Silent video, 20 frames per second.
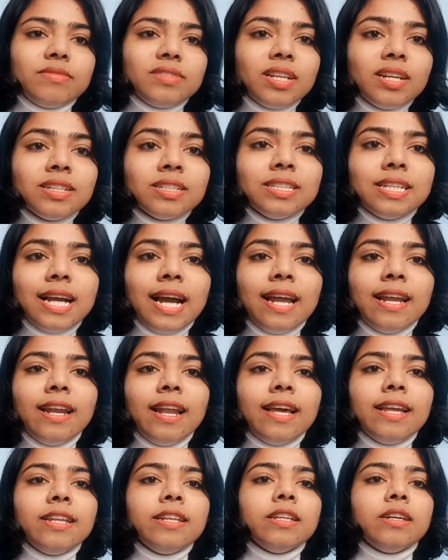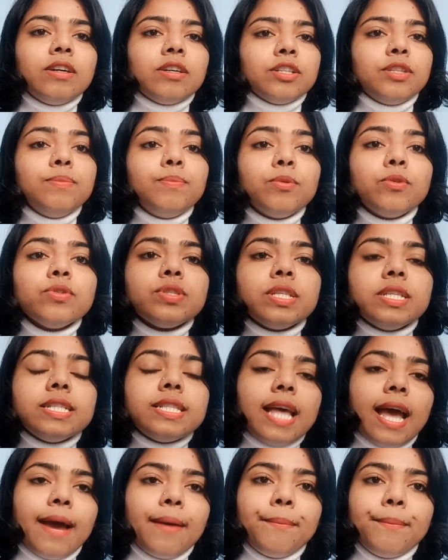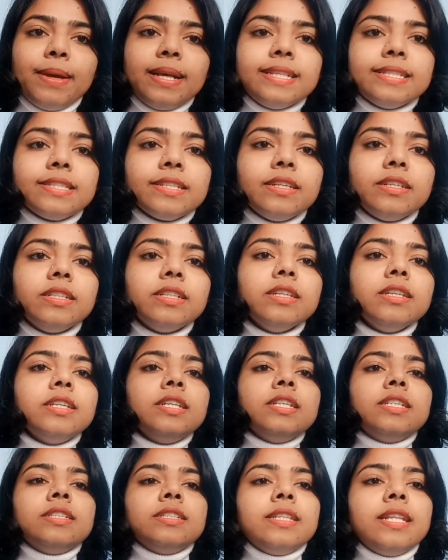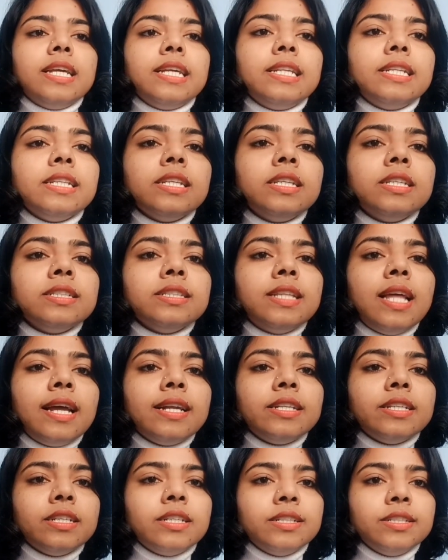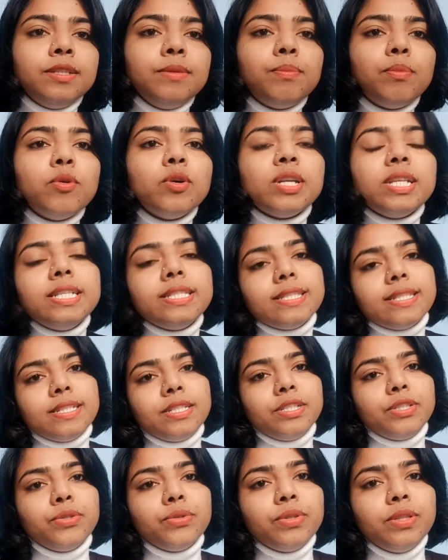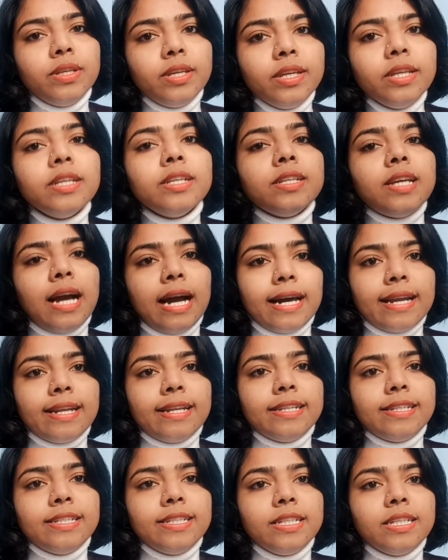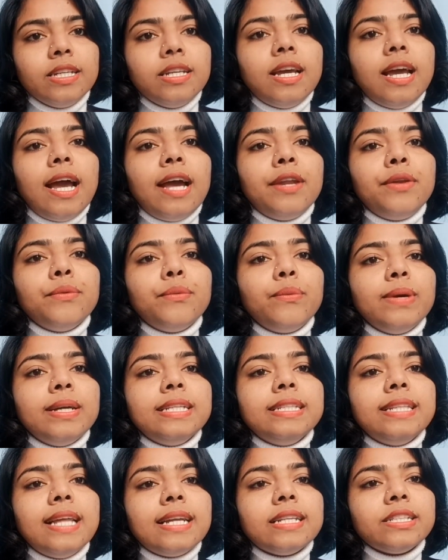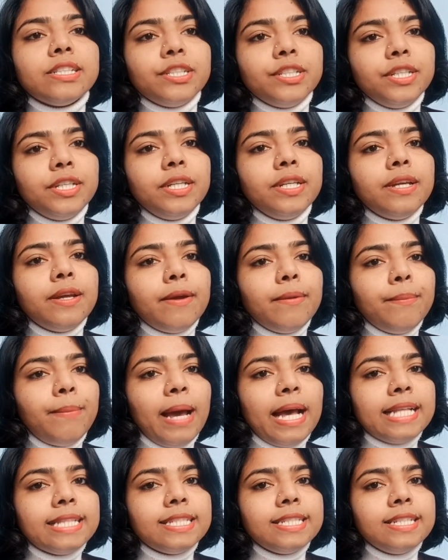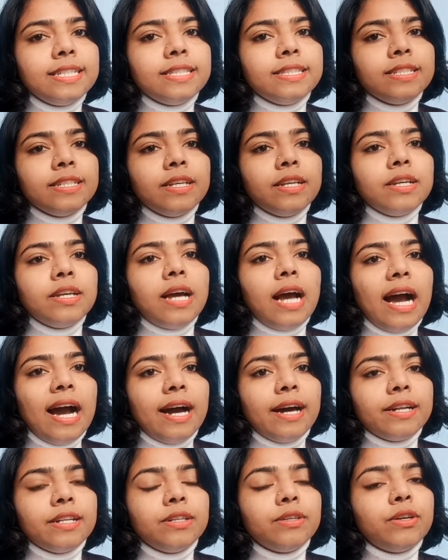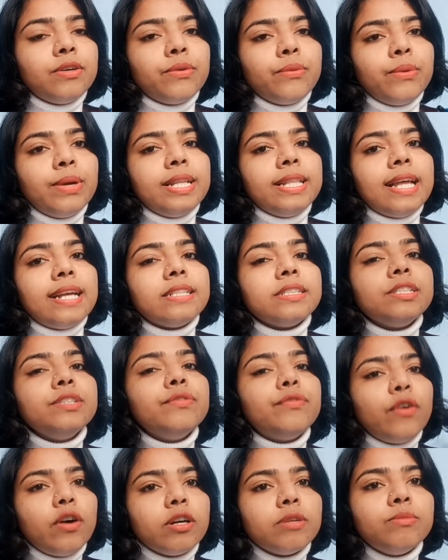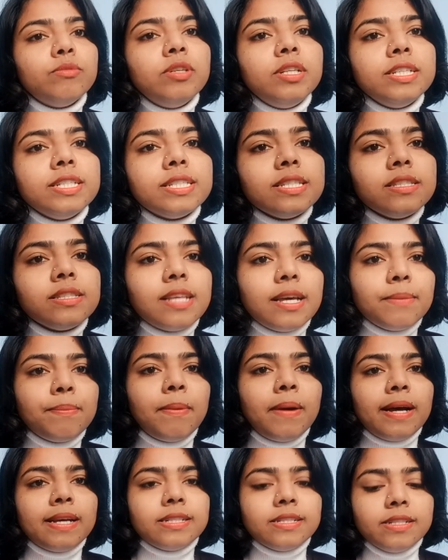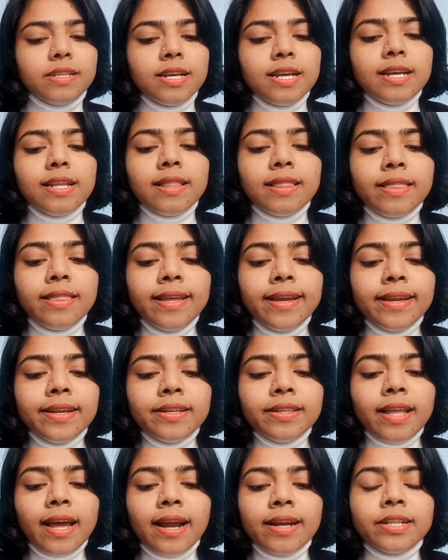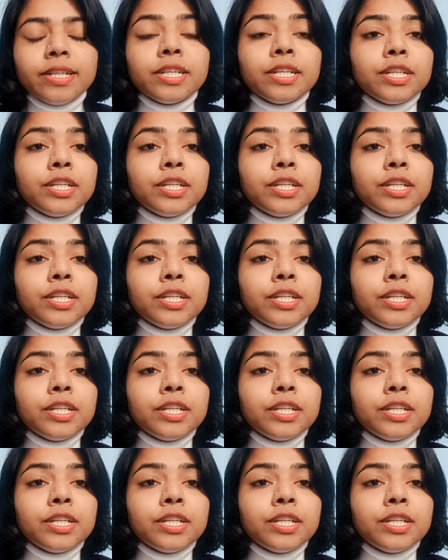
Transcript: and the guideline or the process they have mentioned, then that report is sent to the R&D. And when that 3 batches are when that 3 formulations are passed, then that